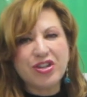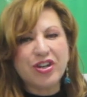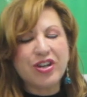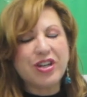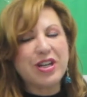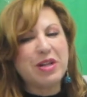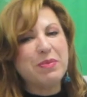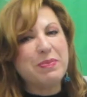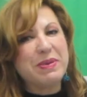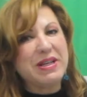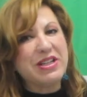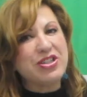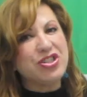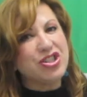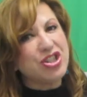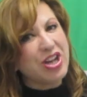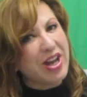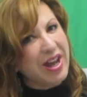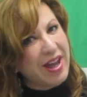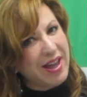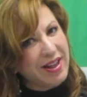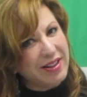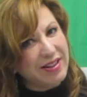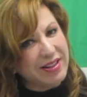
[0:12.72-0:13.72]
you're going to be
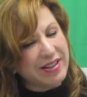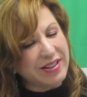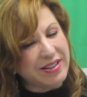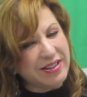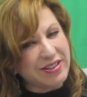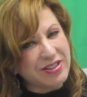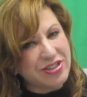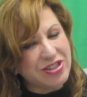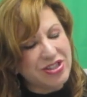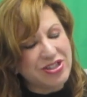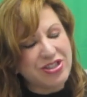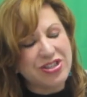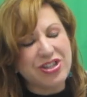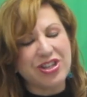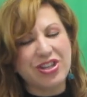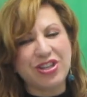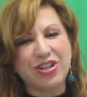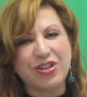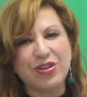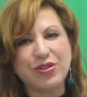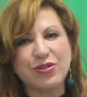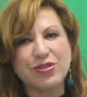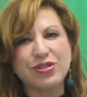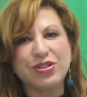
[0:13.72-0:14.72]
challenged to
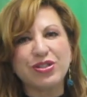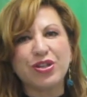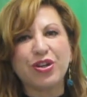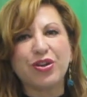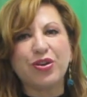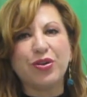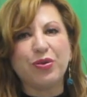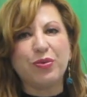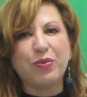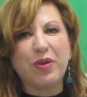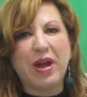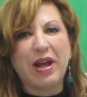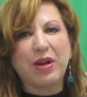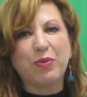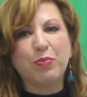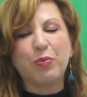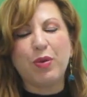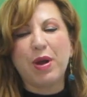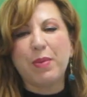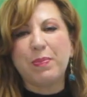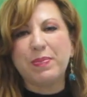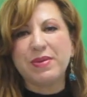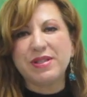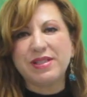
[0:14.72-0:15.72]
use the correct
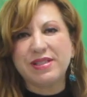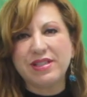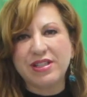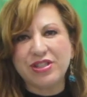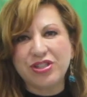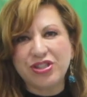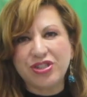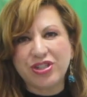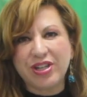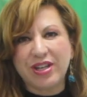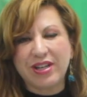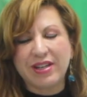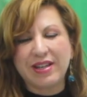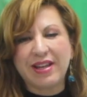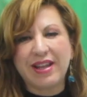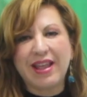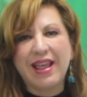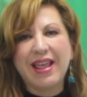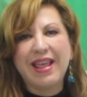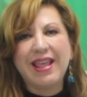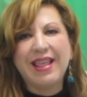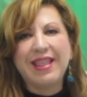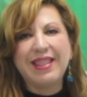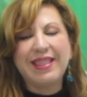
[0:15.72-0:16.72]
preposition.
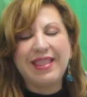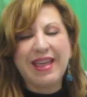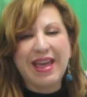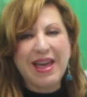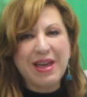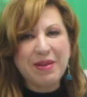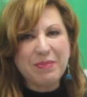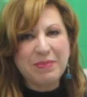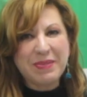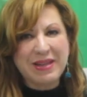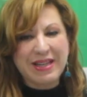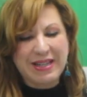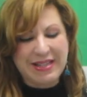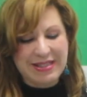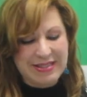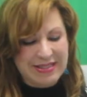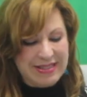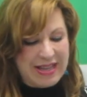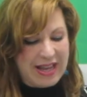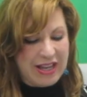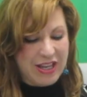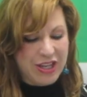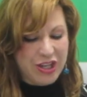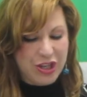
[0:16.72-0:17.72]
That means
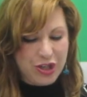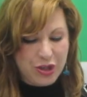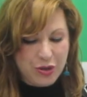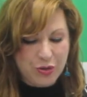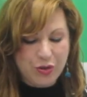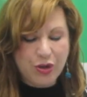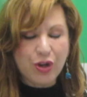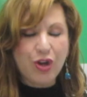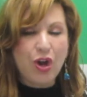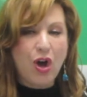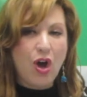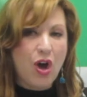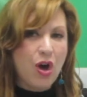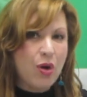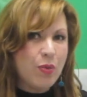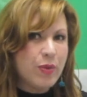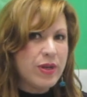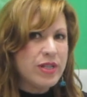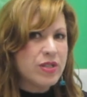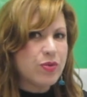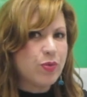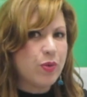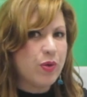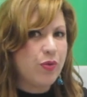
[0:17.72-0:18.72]
that you could
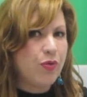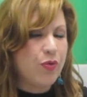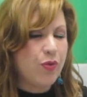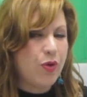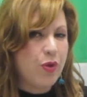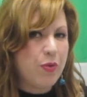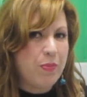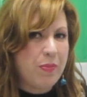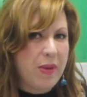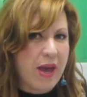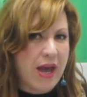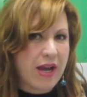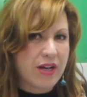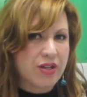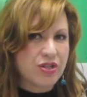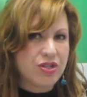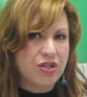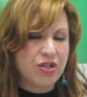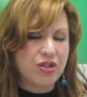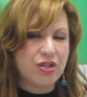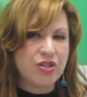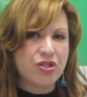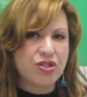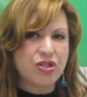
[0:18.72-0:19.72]
always refer back
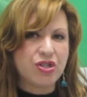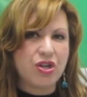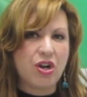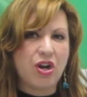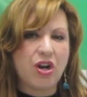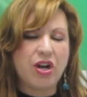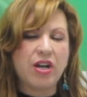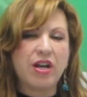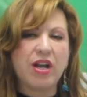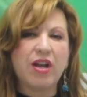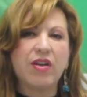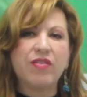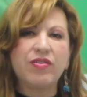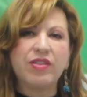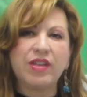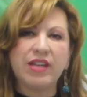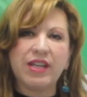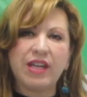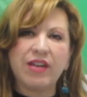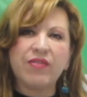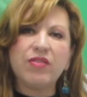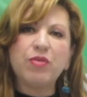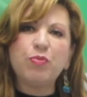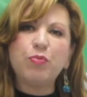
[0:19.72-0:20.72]
to the chart of the
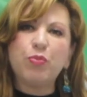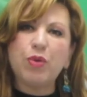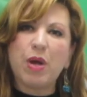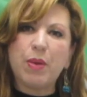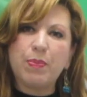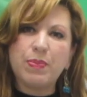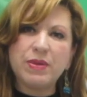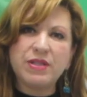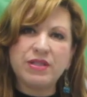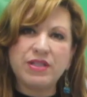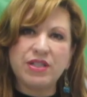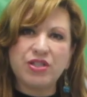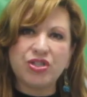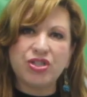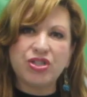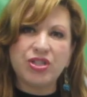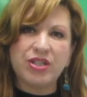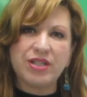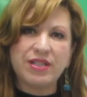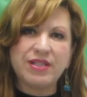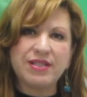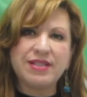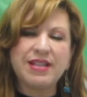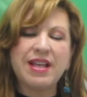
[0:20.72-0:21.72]
given
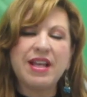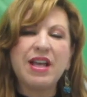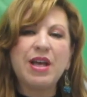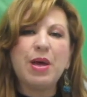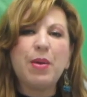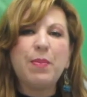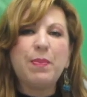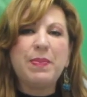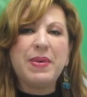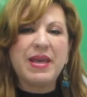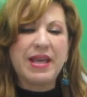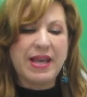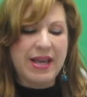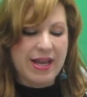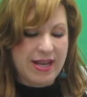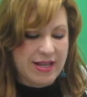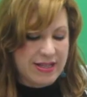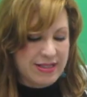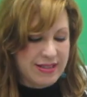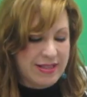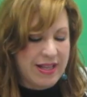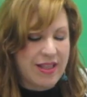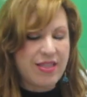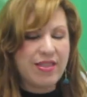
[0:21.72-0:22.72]
prepositions
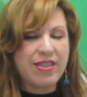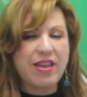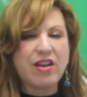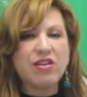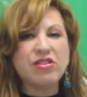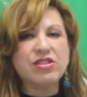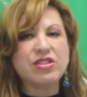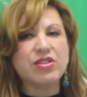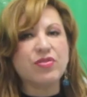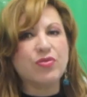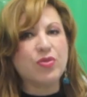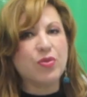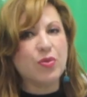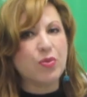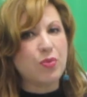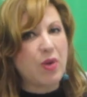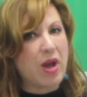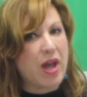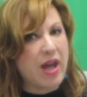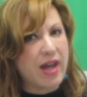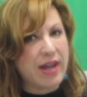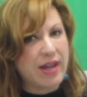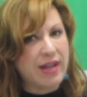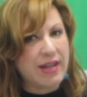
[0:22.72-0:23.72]
because there's a
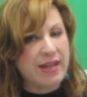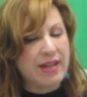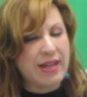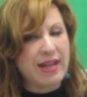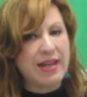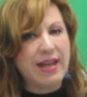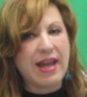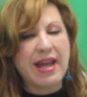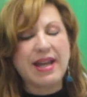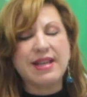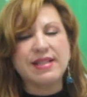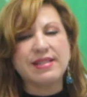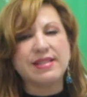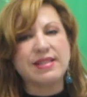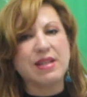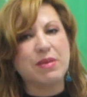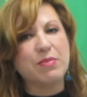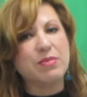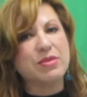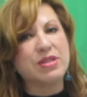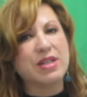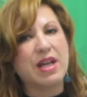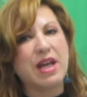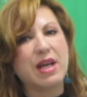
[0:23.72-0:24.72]
variety and
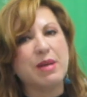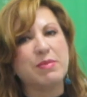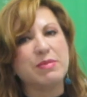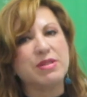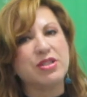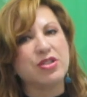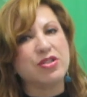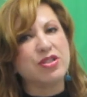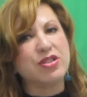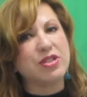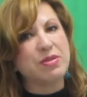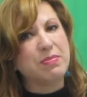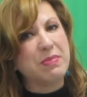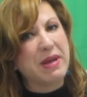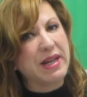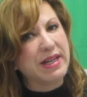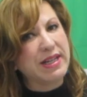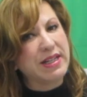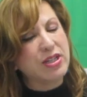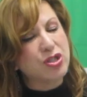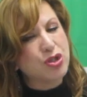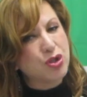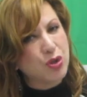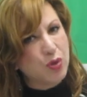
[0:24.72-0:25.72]
sometimes there's
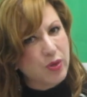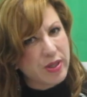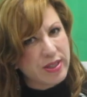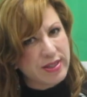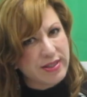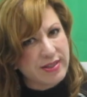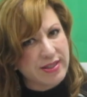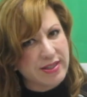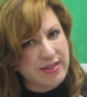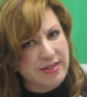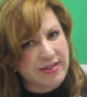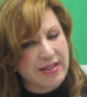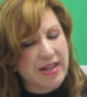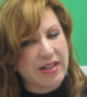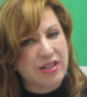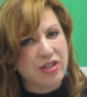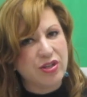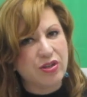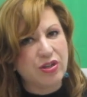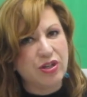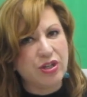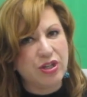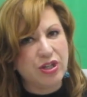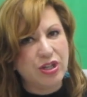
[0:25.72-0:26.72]
many choices that
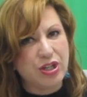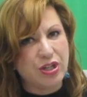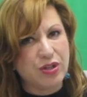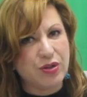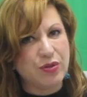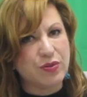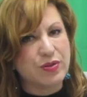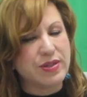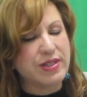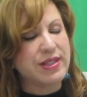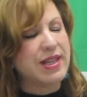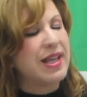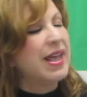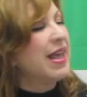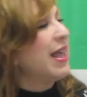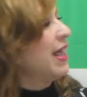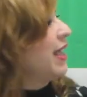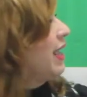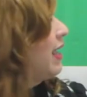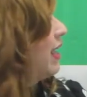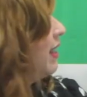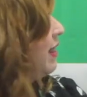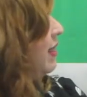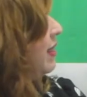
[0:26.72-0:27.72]
you could use.
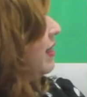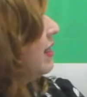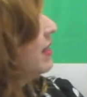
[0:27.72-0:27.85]
In